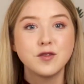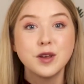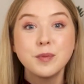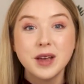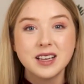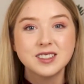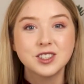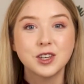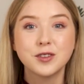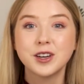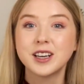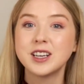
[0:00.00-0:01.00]
A VPN
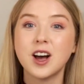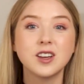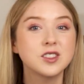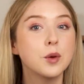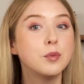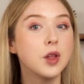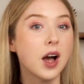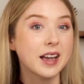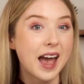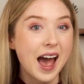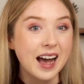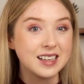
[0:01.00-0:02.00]
server can also block
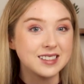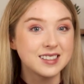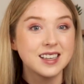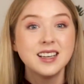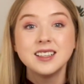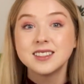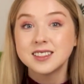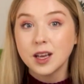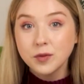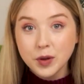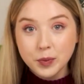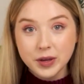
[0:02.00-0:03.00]
ads,
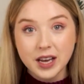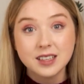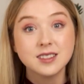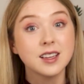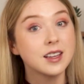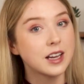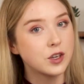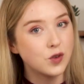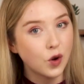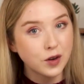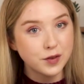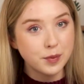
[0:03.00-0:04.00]
some VPNs, like
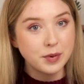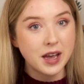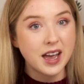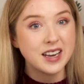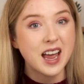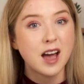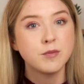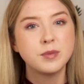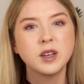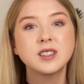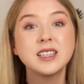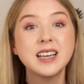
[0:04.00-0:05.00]
NordVPN, have
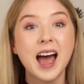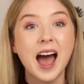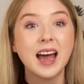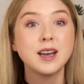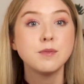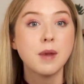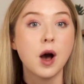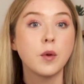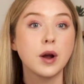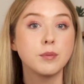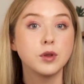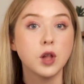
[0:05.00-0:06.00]
built-in ad and malware